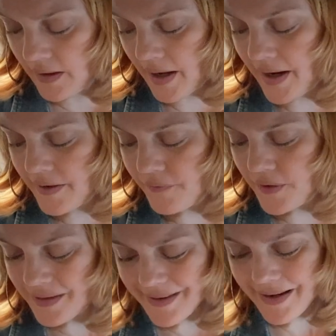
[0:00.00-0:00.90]
I
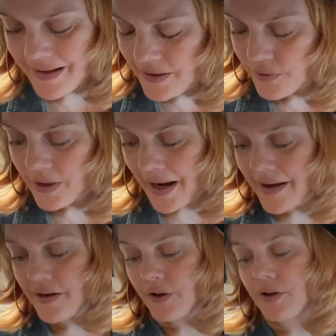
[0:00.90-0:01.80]
feel like you're
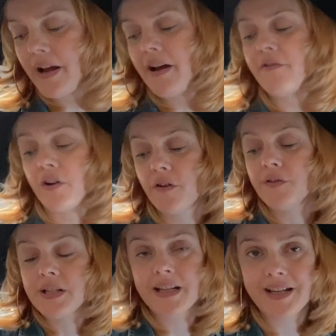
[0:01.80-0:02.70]
kind of going to have a
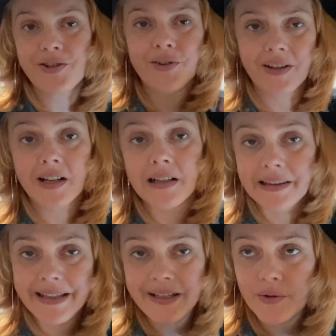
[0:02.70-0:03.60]
conversation that
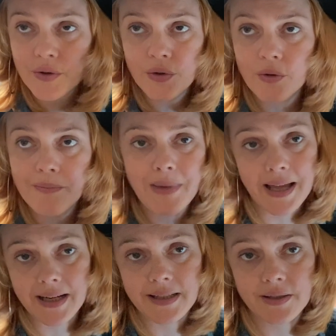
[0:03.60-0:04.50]
clears your
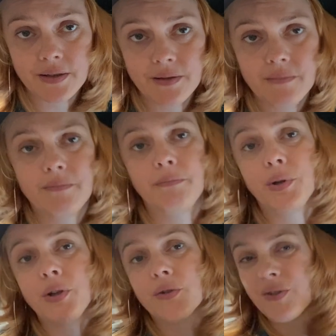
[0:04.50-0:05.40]
mind,
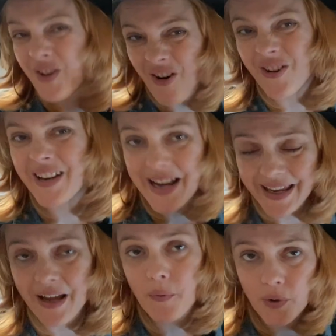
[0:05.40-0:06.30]
but you're not going to
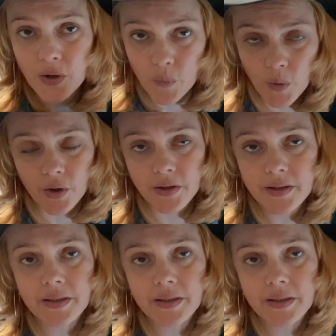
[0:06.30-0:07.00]
get what you want.